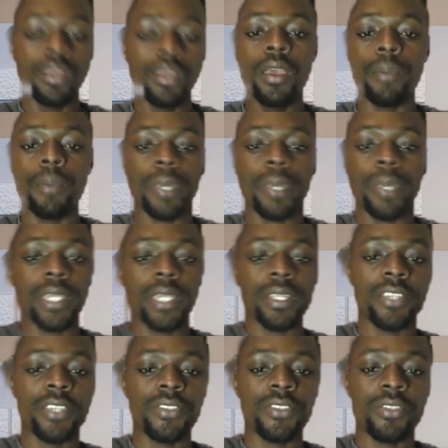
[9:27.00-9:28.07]
make it
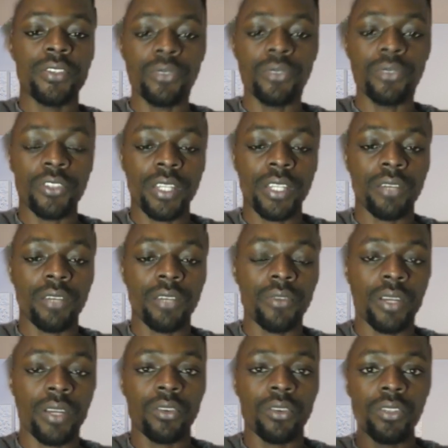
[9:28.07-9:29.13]
easy to note take or
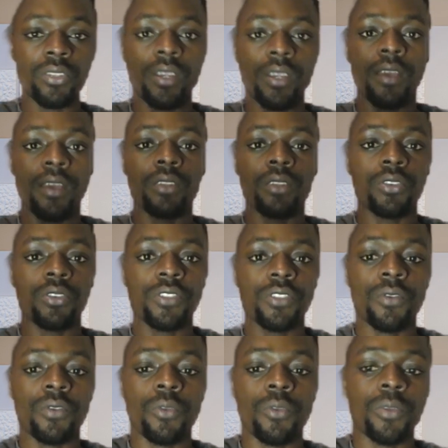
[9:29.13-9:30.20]
record notes from
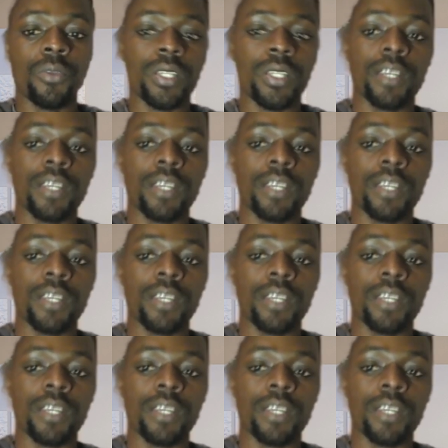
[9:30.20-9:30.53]
your meeting.